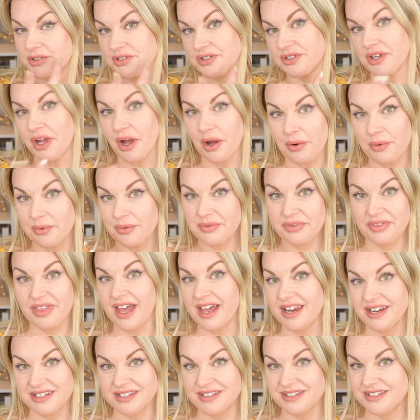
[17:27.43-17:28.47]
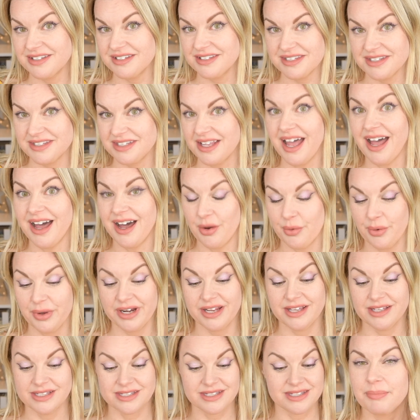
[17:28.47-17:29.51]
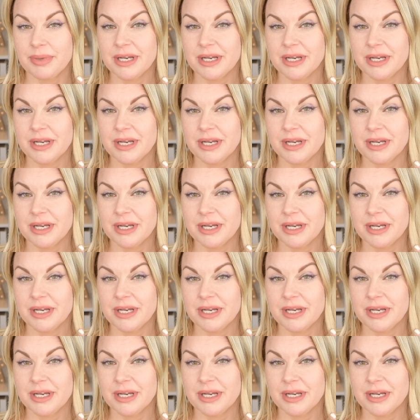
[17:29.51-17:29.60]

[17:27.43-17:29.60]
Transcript: so that is just how it is.